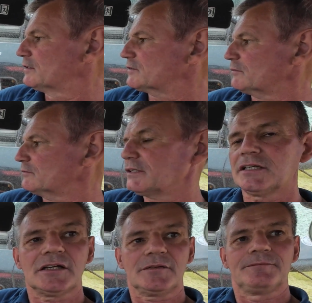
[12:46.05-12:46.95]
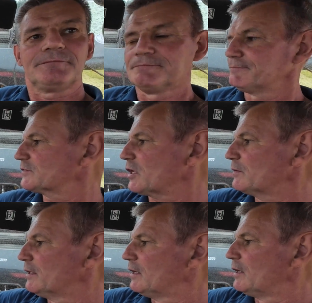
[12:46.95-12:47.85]
So there you go.
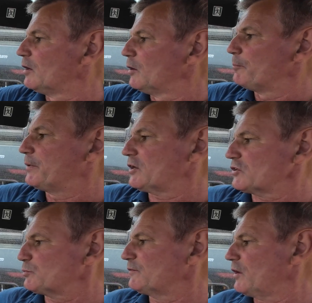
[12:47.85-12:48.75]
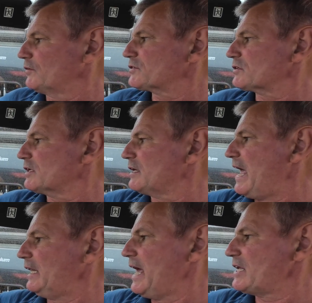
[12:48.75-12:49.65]
So because we've gone to
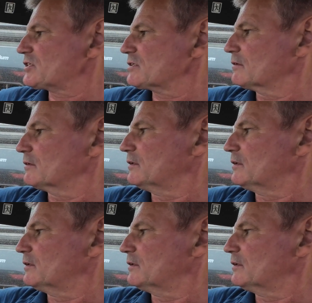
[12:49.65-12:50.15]
the LS,